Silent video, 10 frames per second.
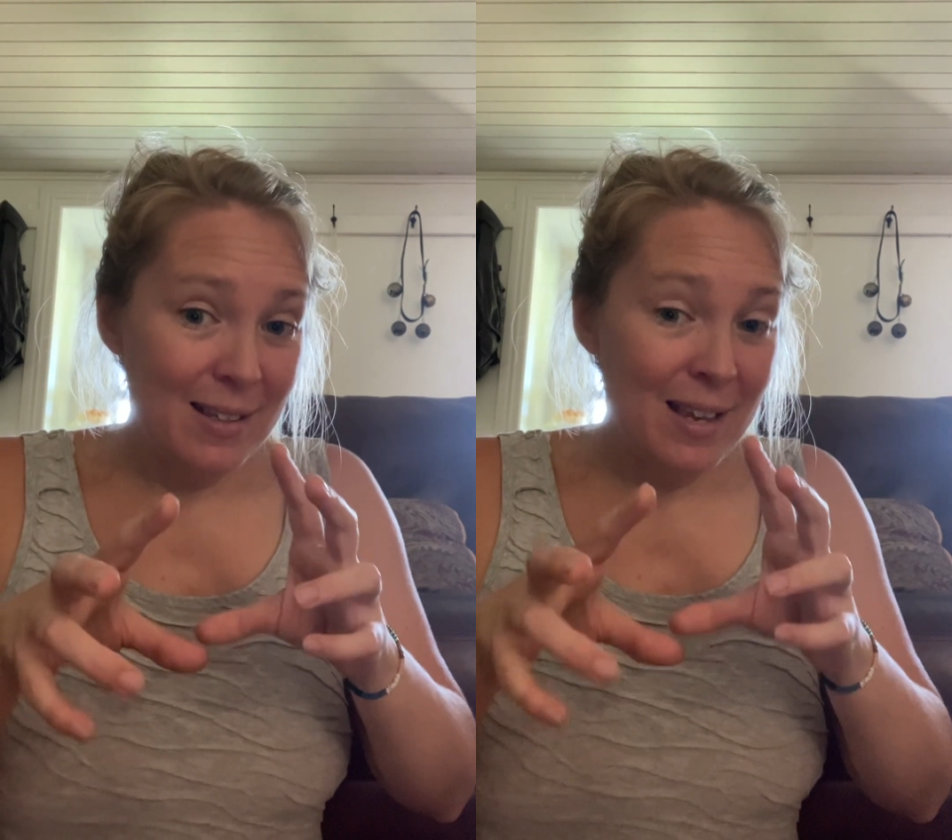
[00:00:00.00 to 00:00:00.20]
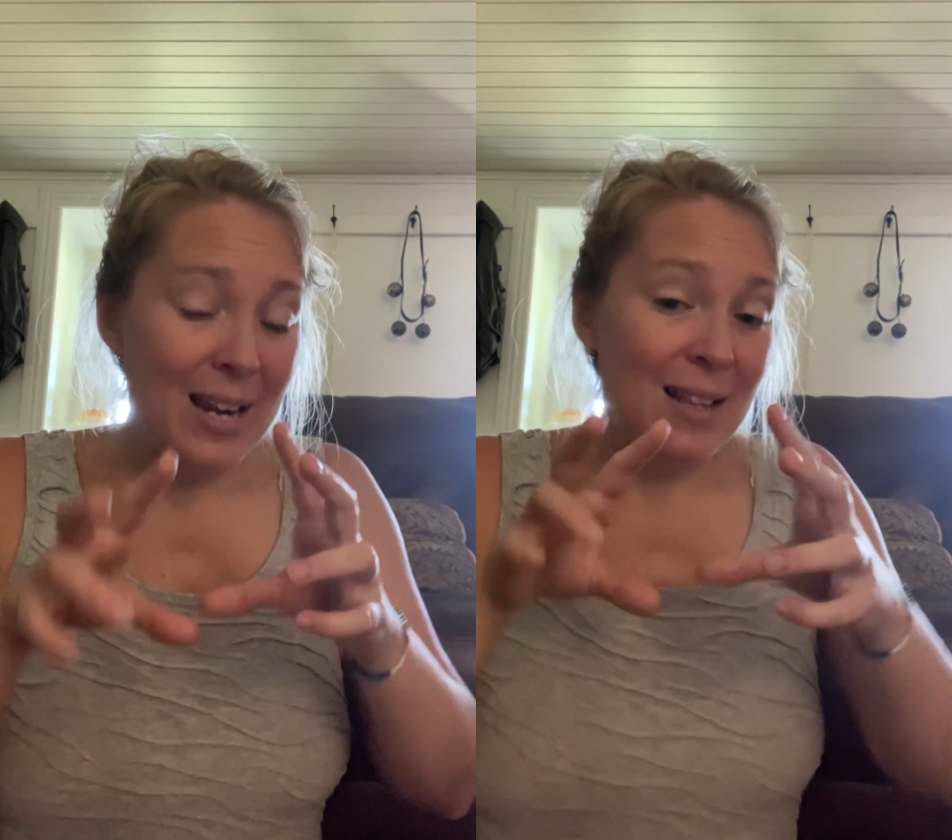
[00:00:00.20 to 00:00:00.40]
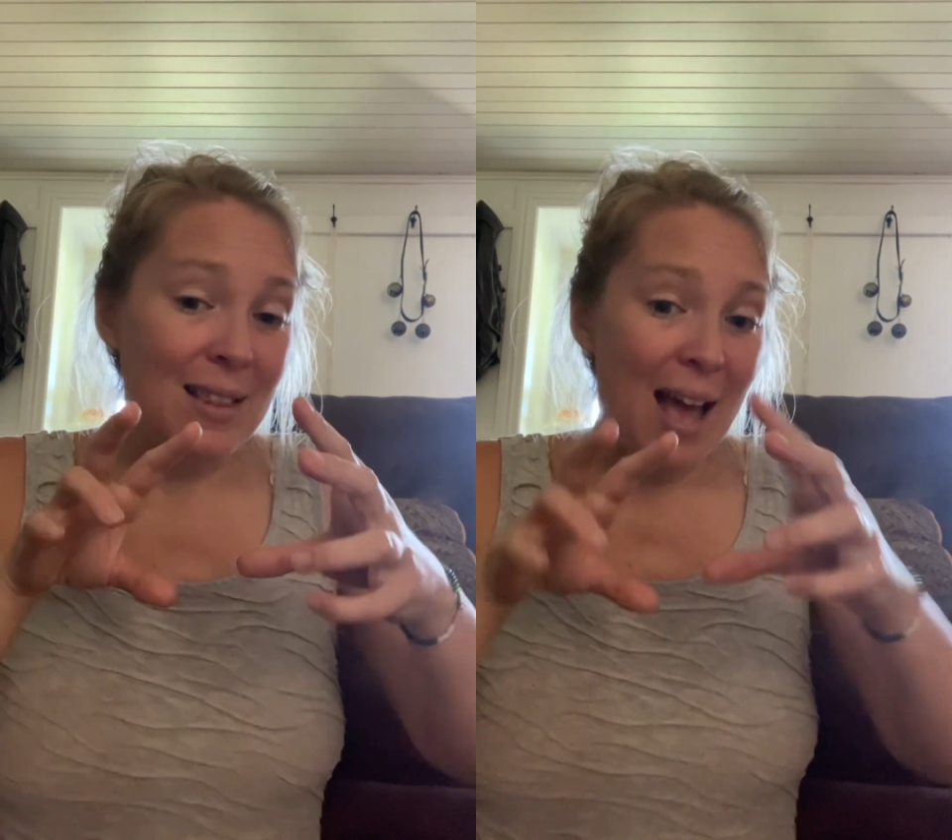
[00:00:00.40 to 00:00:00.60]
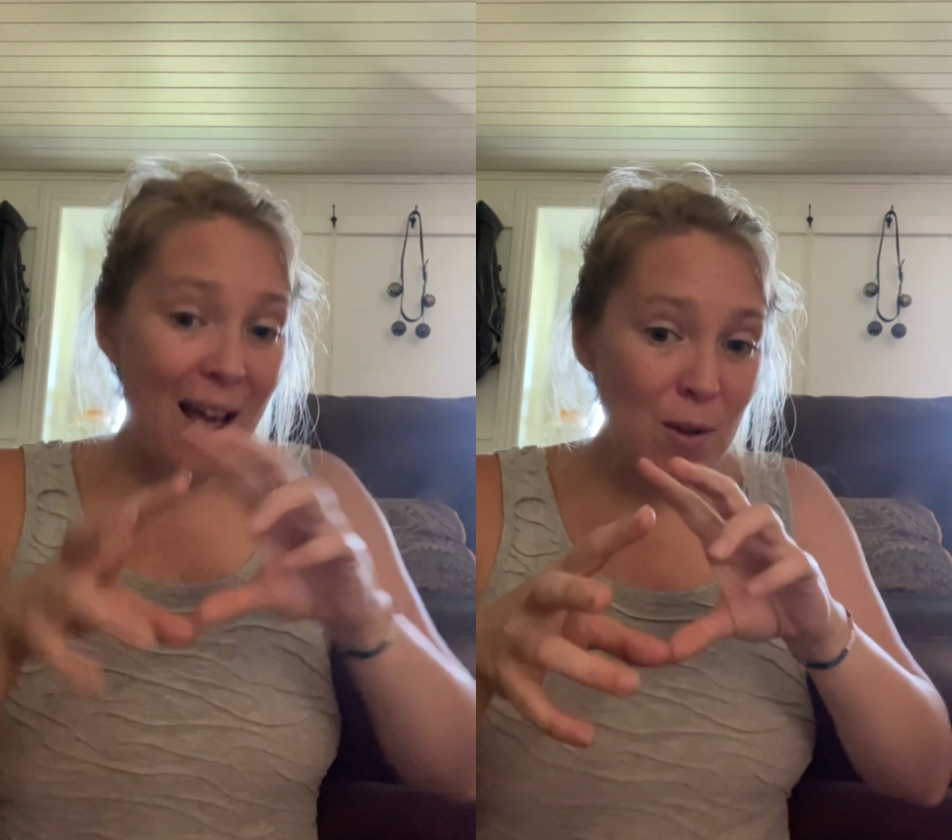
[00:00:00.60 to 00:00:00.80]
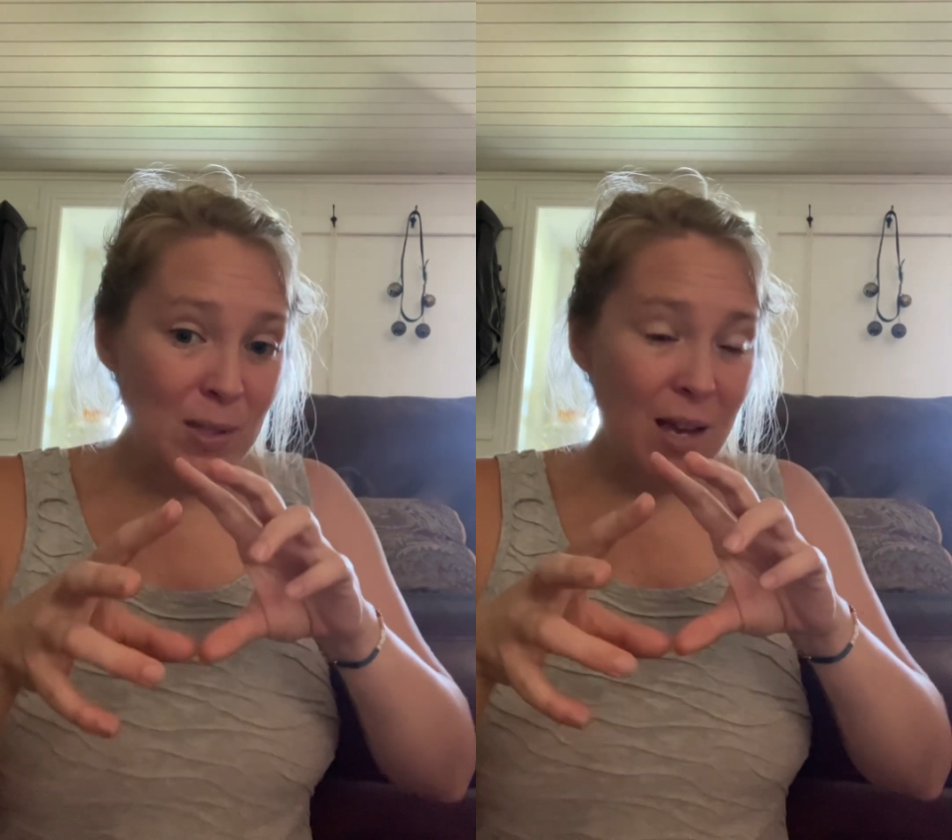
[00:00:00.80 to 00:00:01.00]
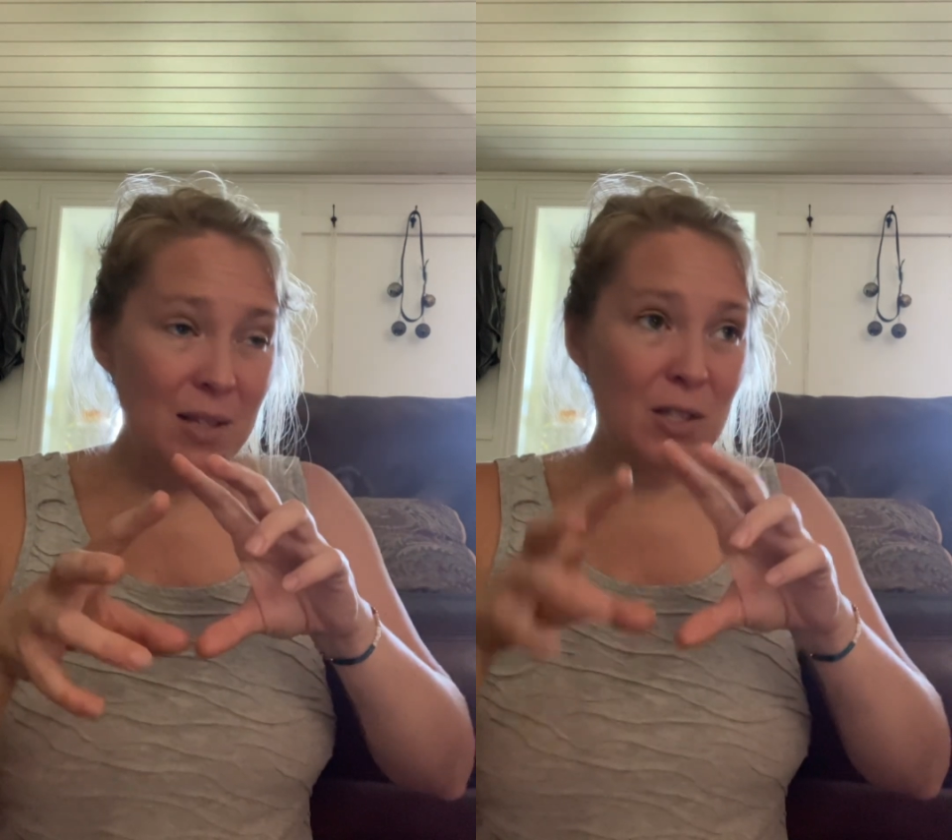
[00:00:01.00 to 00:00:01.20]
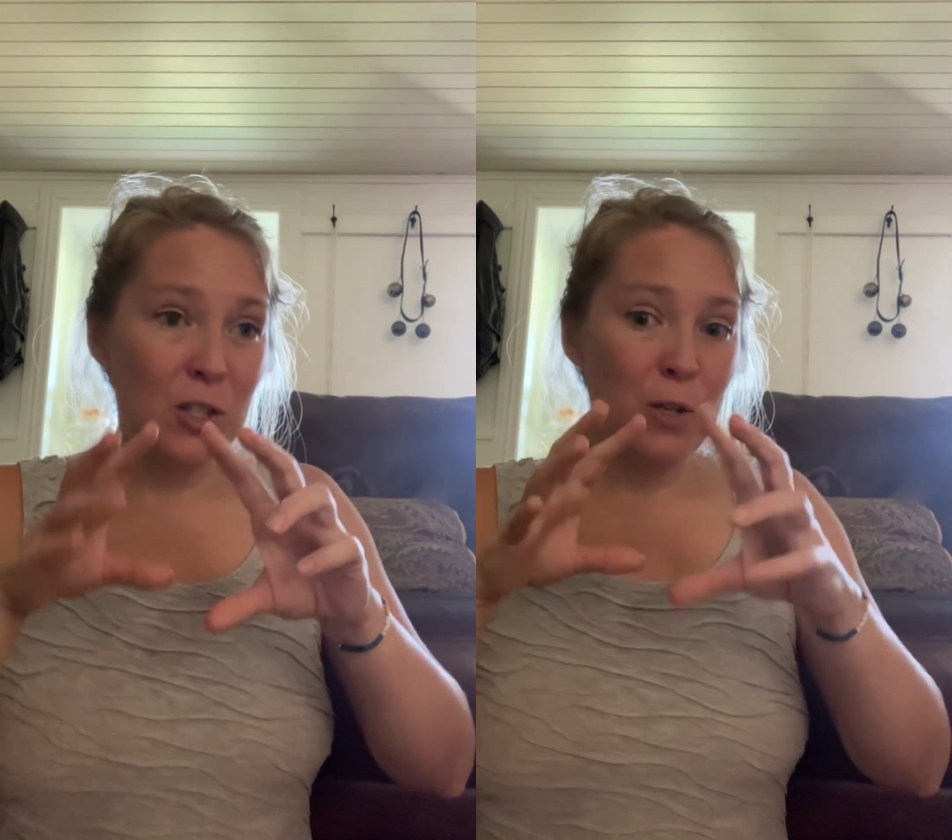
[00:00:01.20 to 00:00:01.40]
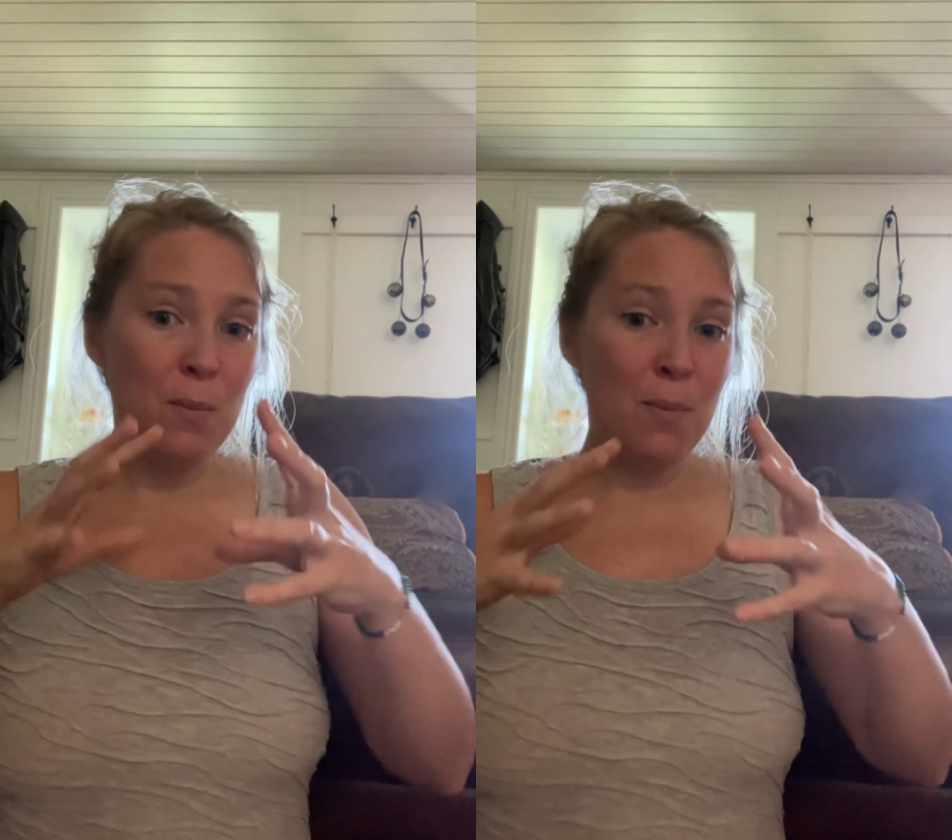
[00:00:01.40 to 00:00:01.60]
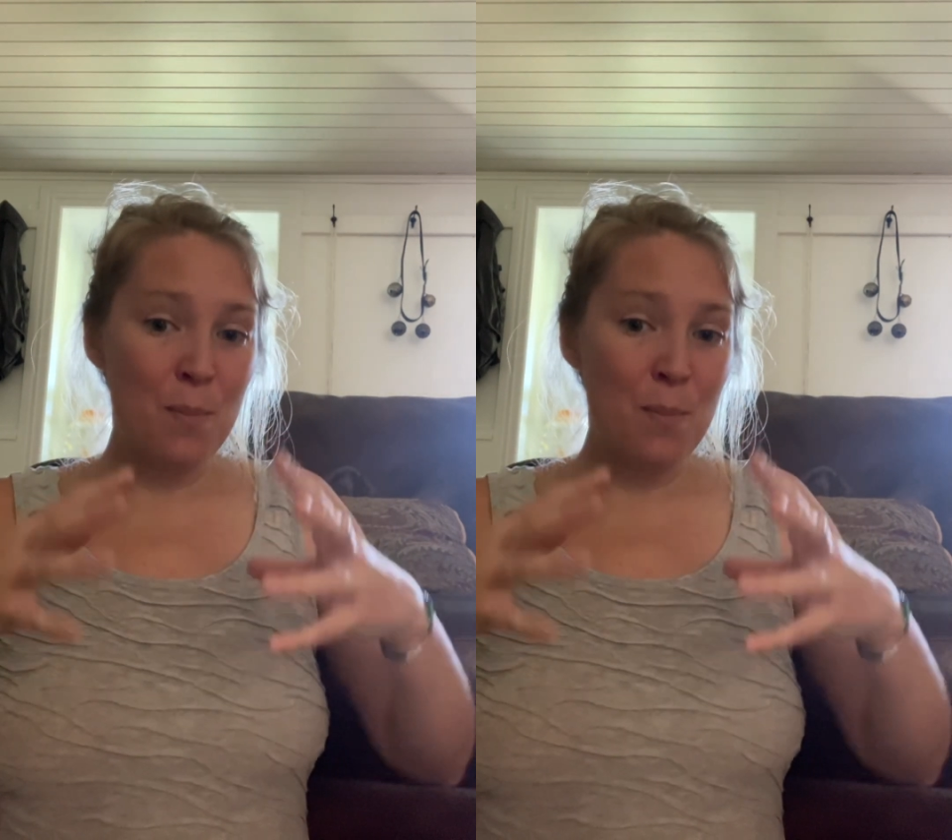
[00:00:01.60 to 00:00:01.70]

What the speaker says: It allows us to